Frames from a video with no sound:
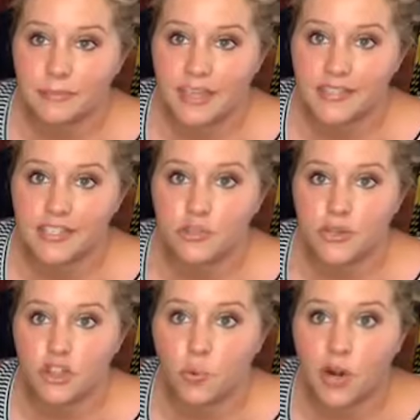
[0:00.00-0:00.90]
message
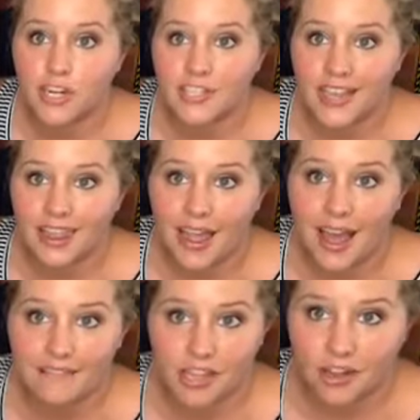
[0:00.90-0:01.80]
with the words
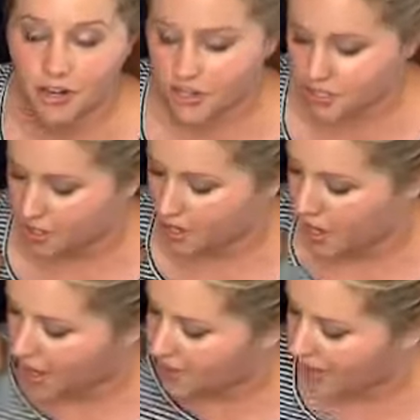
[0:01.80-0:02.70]
live alert.
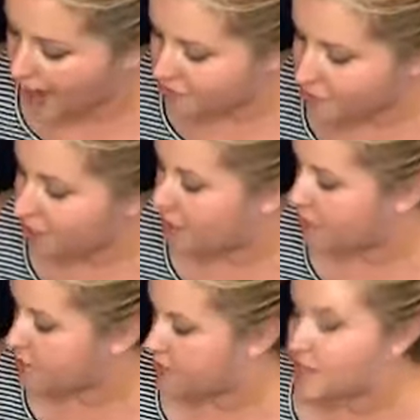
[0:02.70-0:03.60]
And then after I get
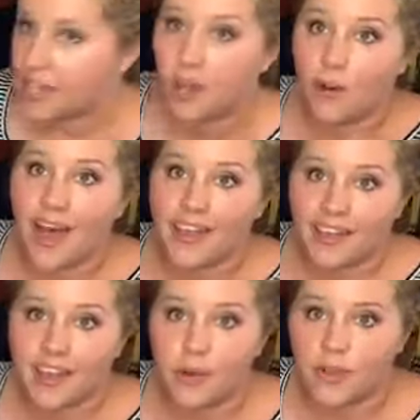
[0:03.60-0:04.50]
off this video, I
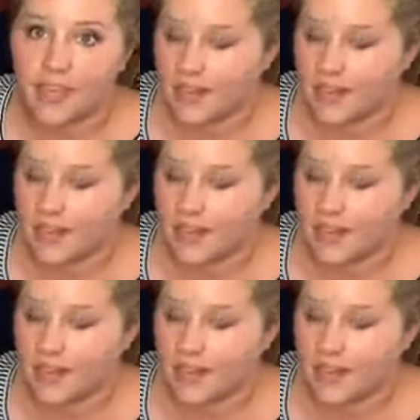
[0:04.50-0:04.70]
can go and